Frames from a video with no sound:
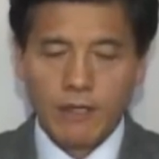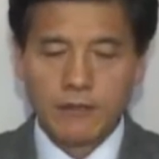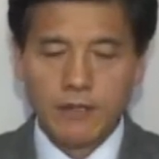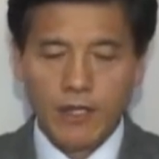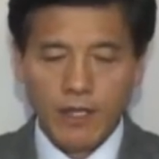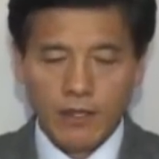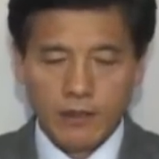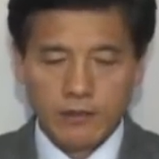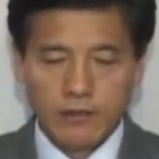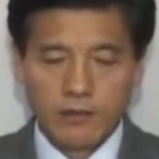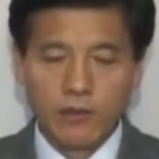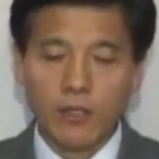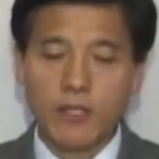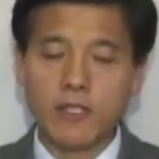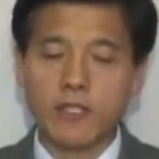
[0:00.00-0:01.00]
Prayer
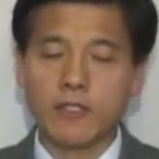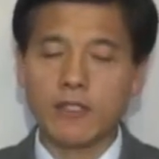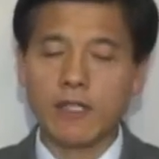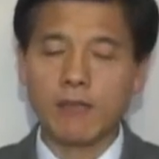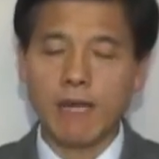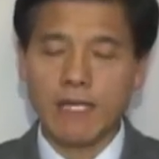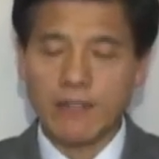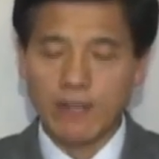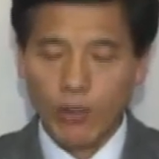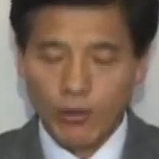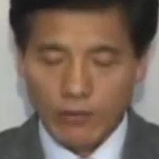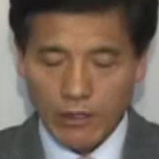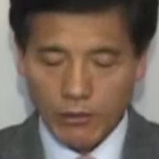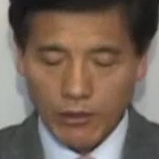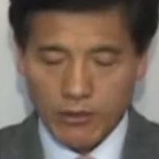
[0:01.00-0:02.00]
has many
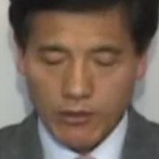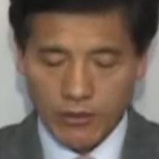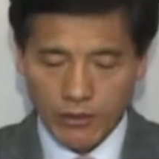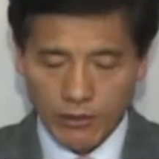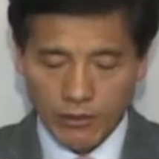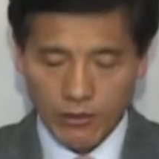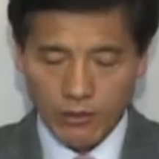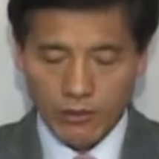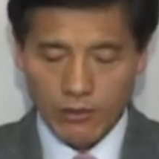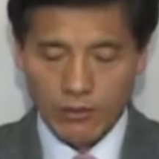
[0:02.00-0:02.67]
functions.